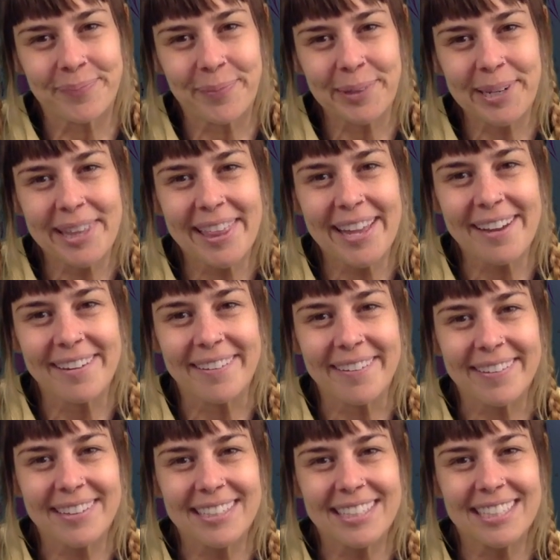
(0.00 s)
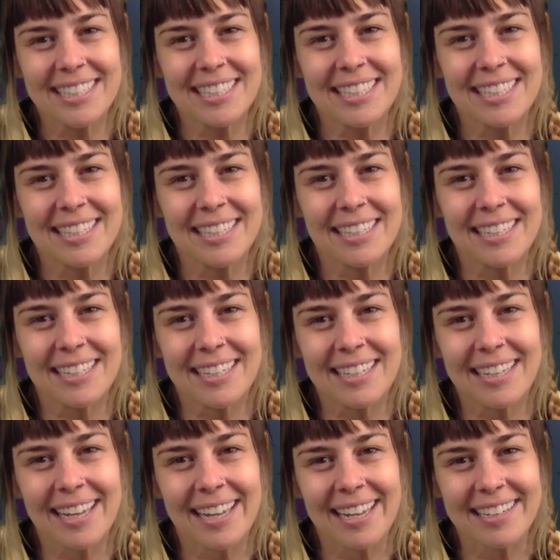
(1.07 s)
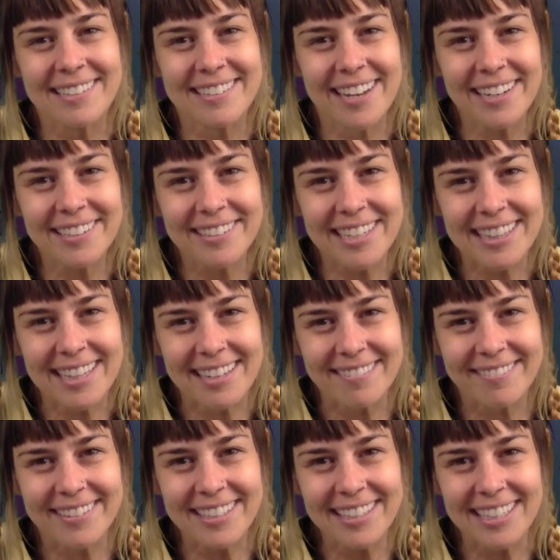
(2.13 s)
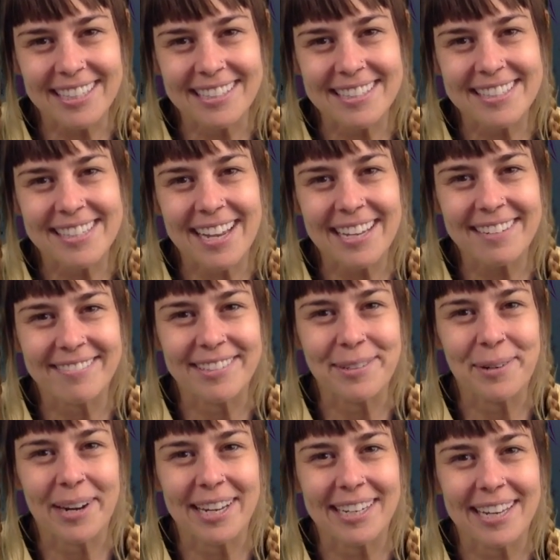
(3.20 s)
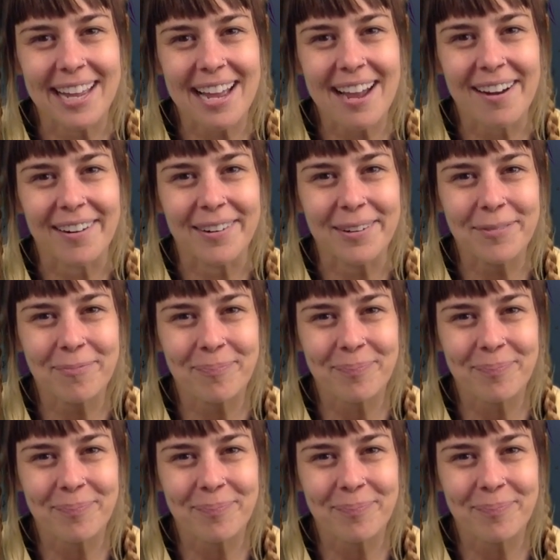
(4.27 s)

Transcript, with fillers: Breathe out and generate that feeling inside of you right now.